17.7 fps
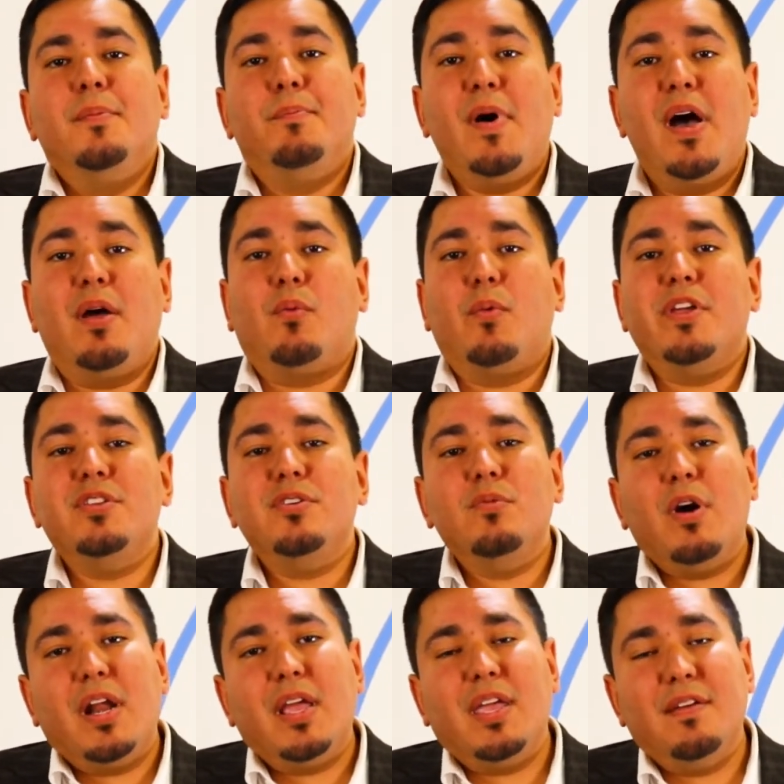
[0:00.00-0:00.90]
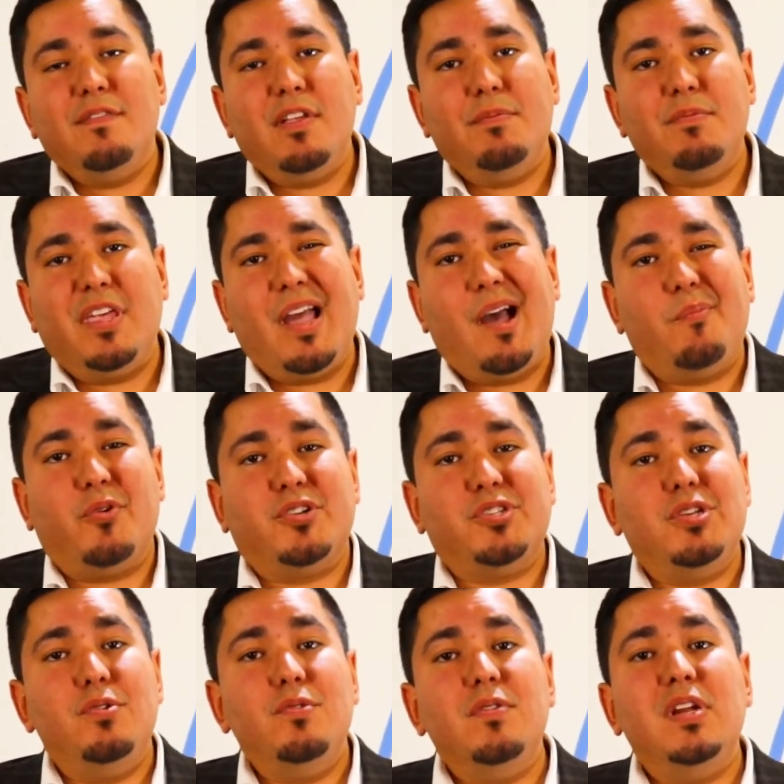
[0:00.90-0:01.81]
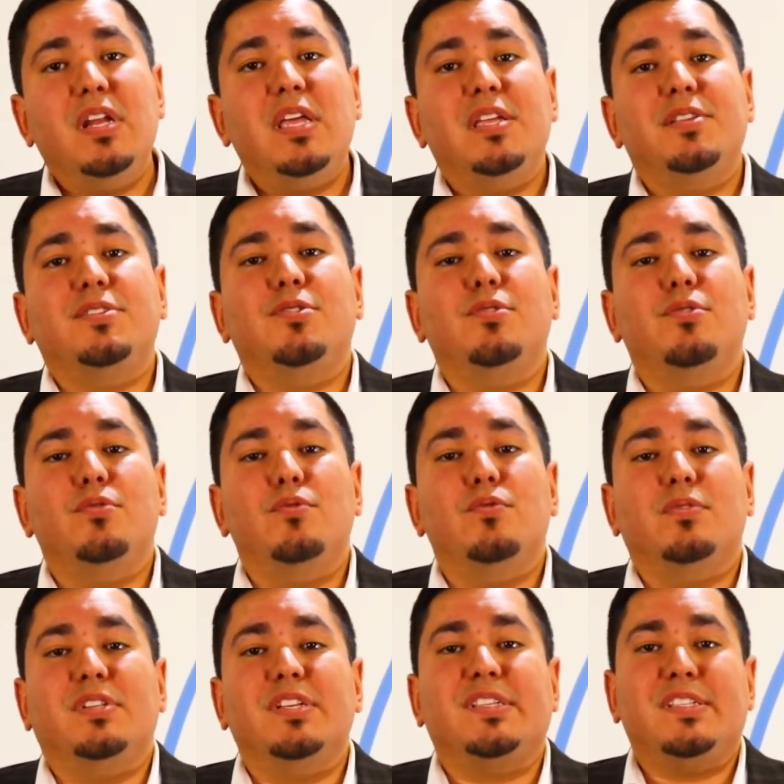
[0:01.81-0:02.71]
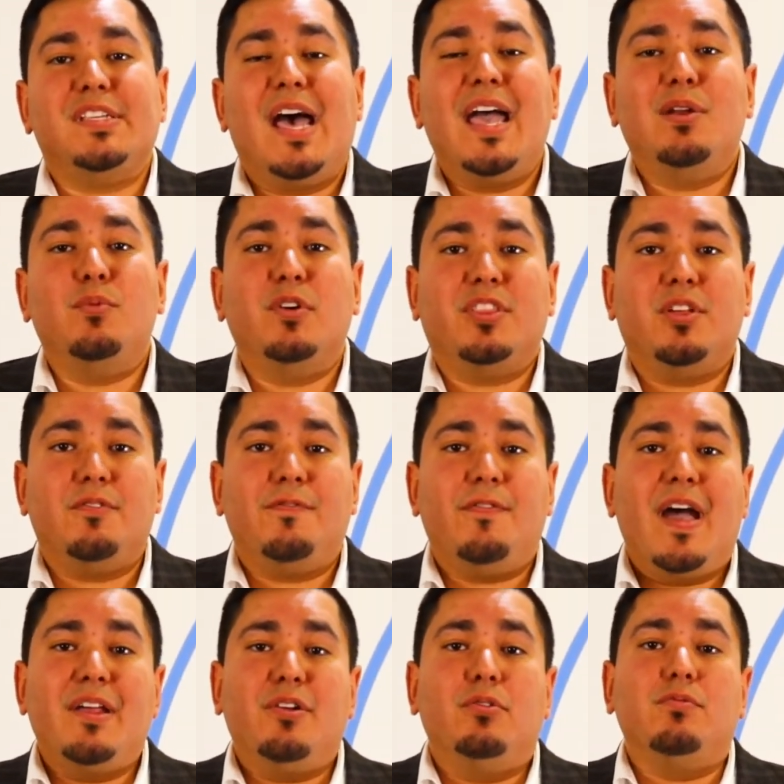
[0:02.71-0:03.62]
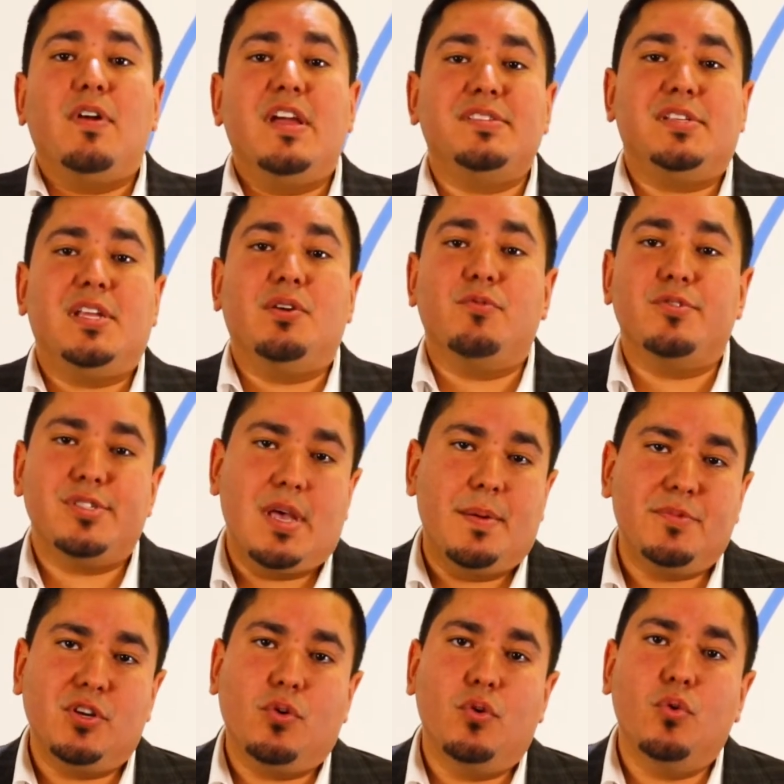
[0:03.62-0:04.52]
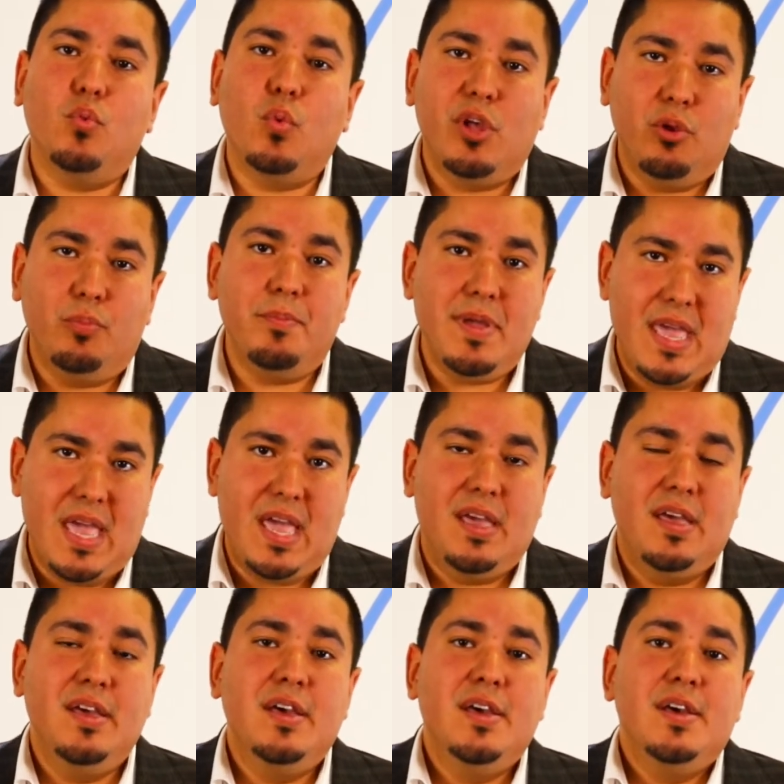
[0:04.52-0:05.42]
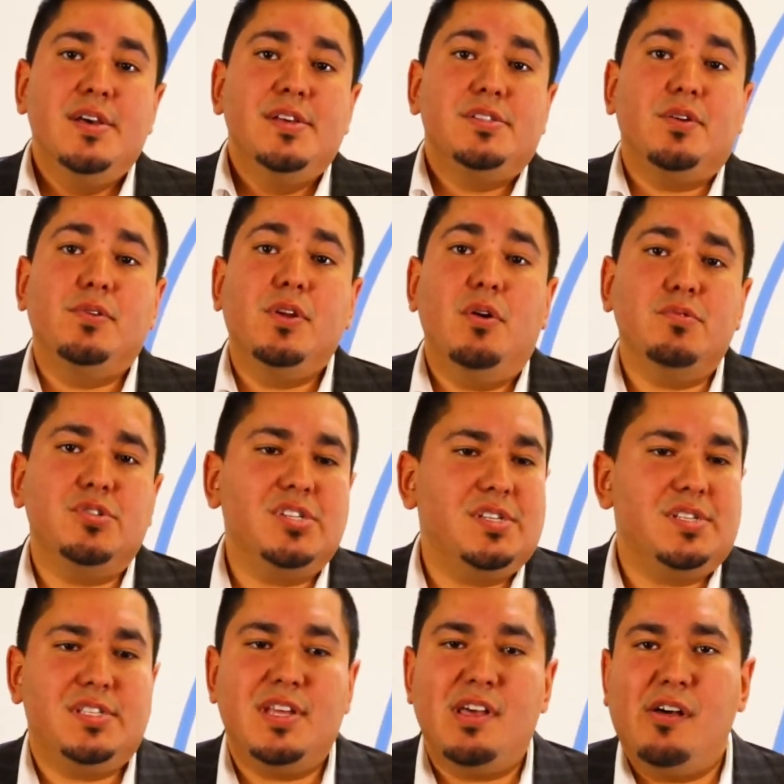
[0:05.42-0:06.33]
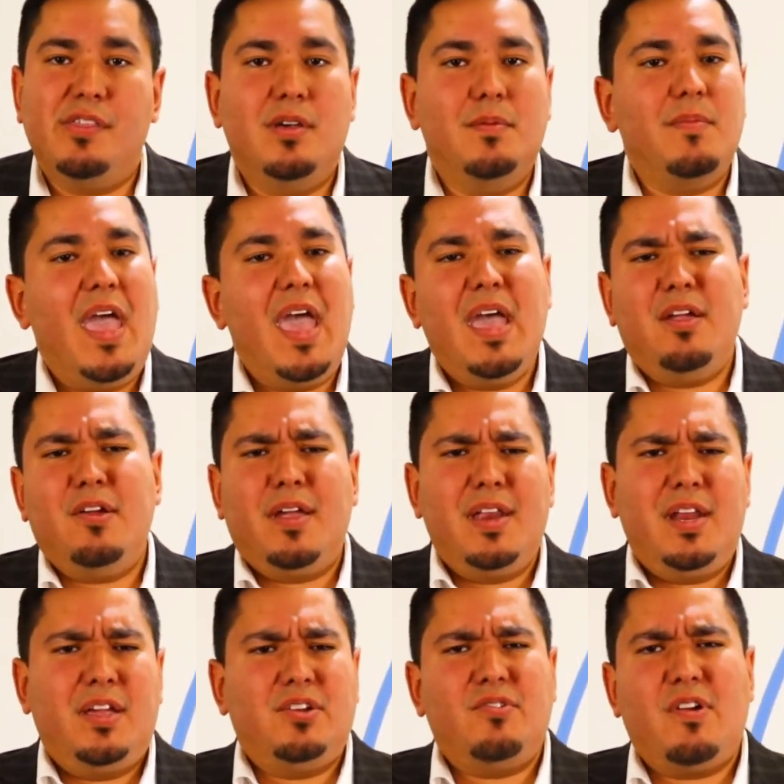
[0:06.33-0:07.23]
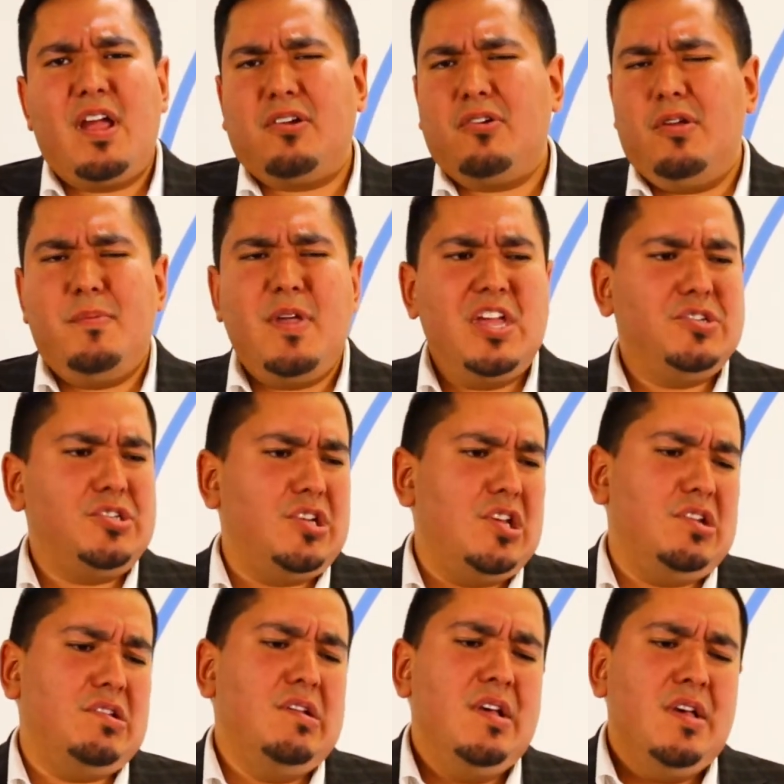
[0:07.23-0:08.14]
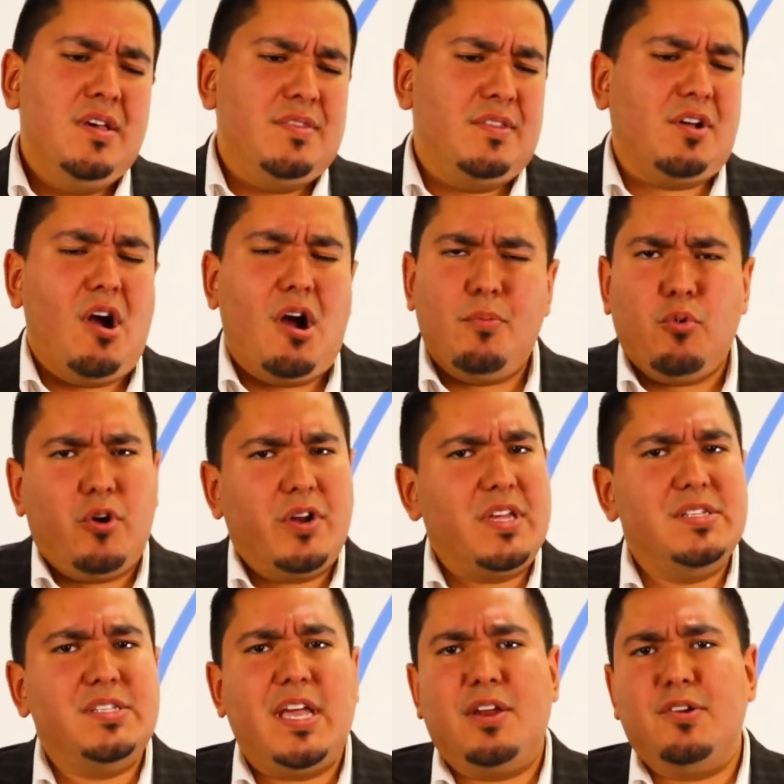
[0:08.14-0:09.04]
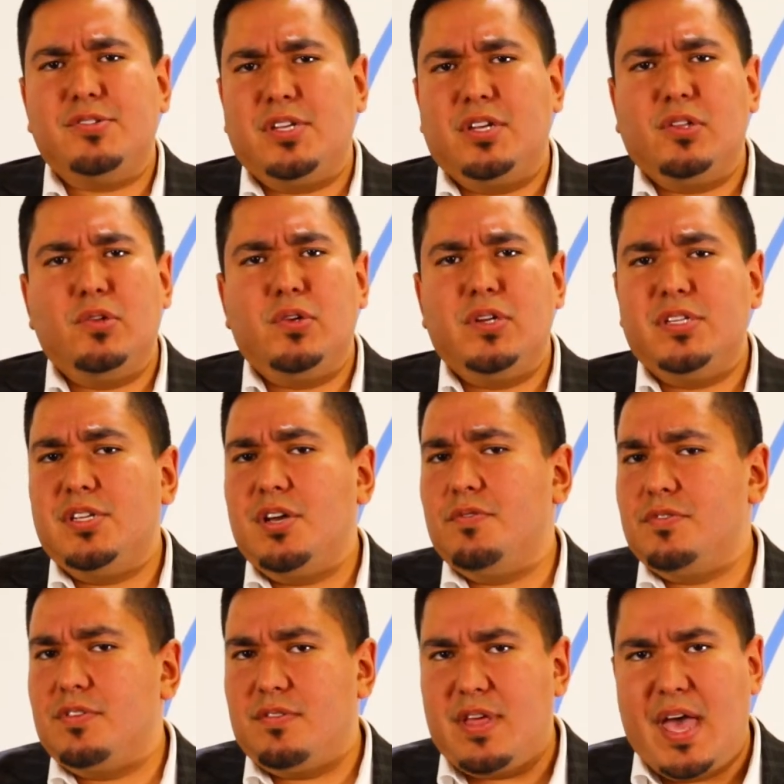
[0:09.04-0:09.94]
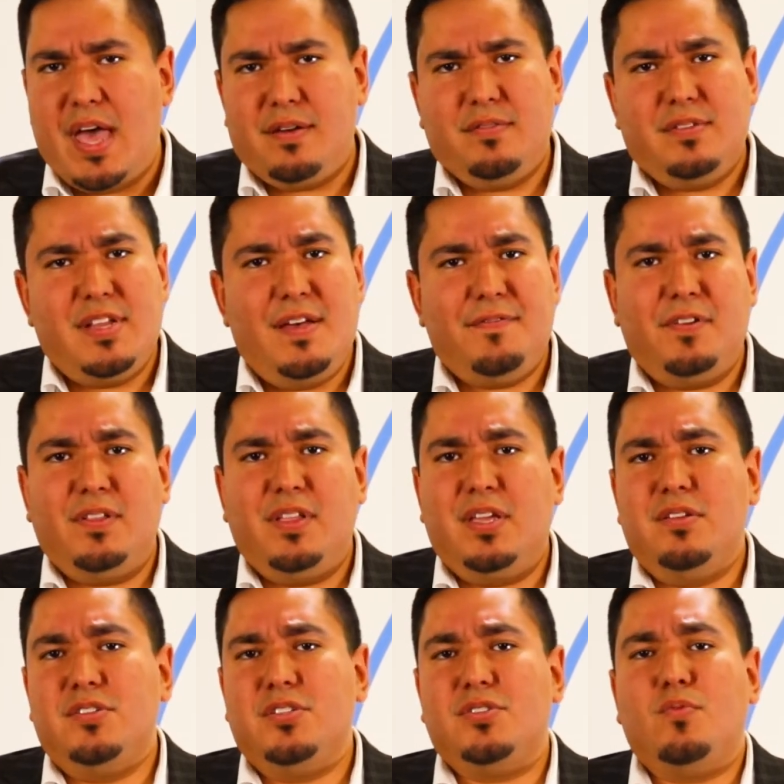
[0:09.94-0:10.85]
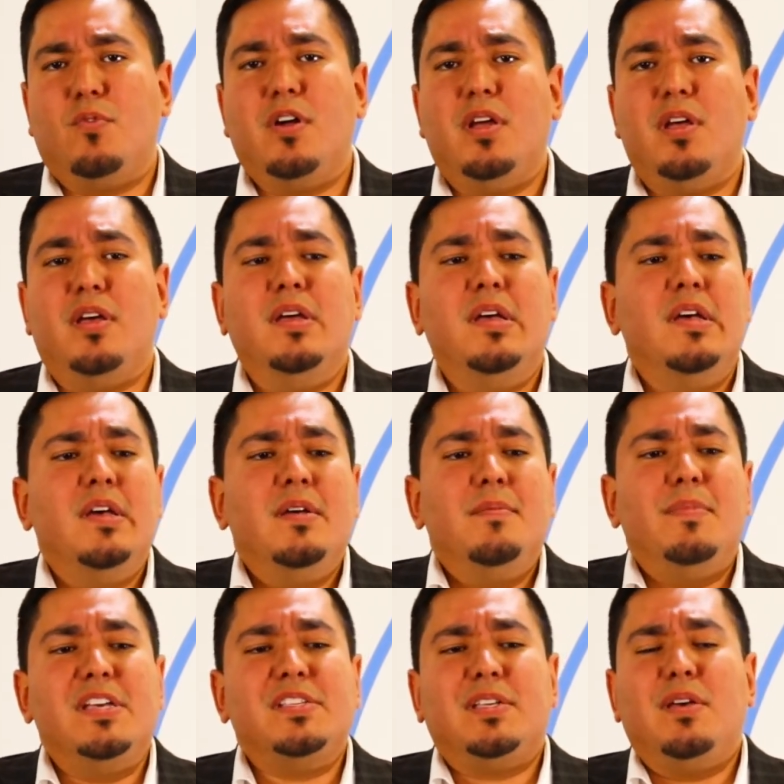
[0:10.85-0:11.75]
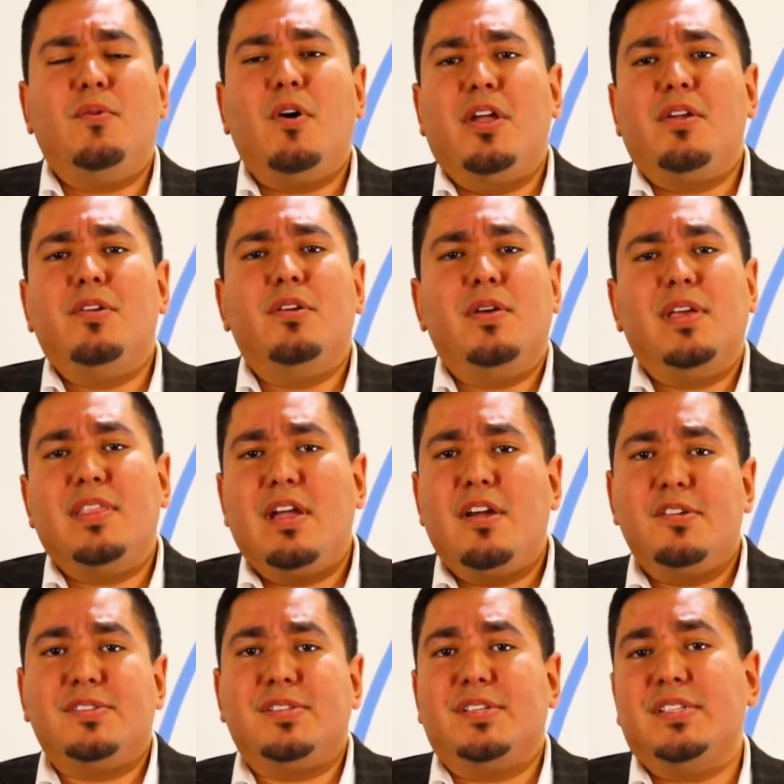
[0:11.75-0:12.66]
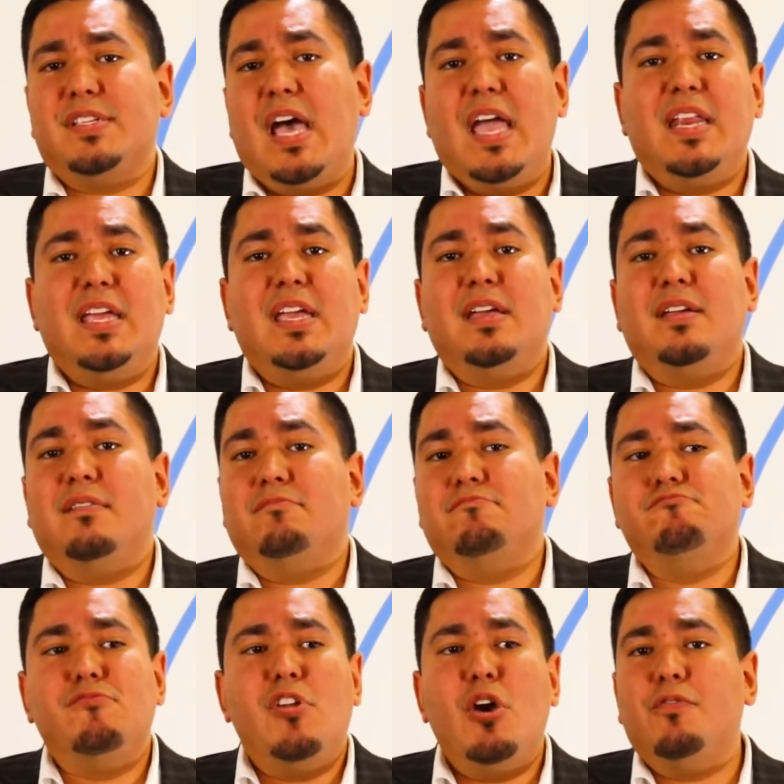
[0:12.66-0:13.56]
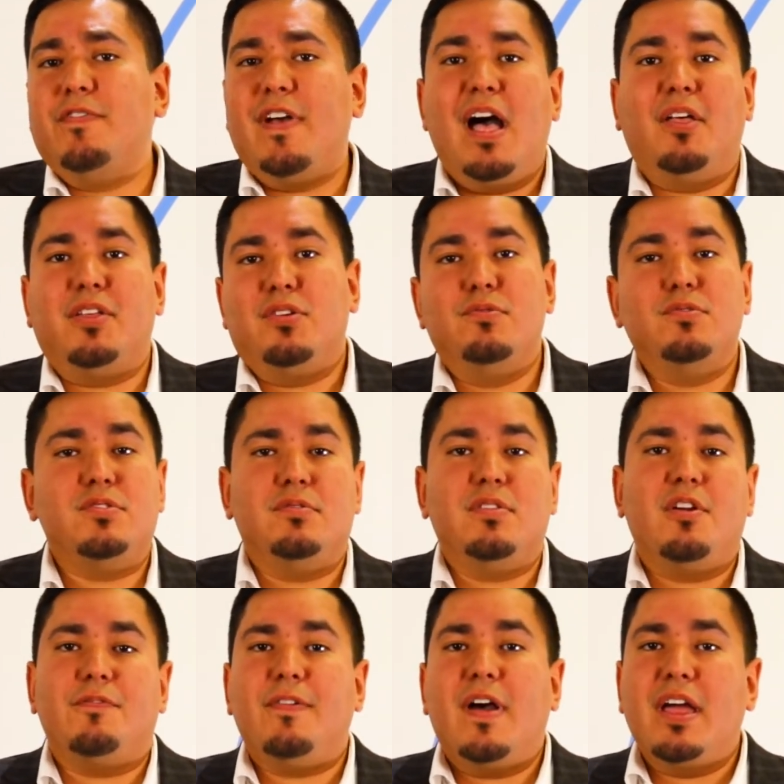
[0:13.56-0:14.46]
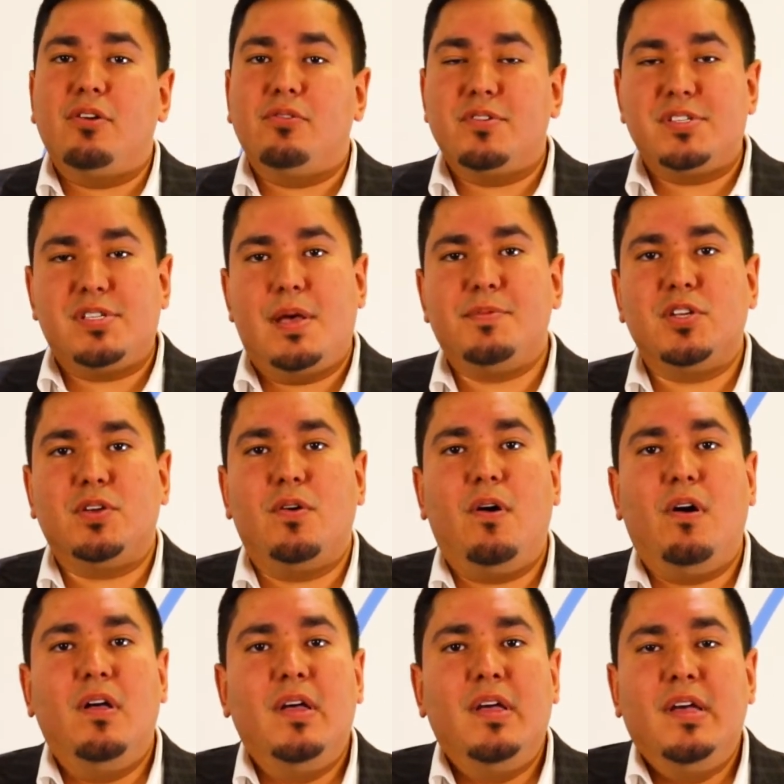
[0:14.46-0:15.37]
But we do want to give them the opportunity to decide what their final resting receptacle will be. So don't just tell them, hey, you're getting a direct cremation, the cardboard container's included. Don't do that, definitely. You just want to, basically what you're doing there is assigning no value to their final receptacle.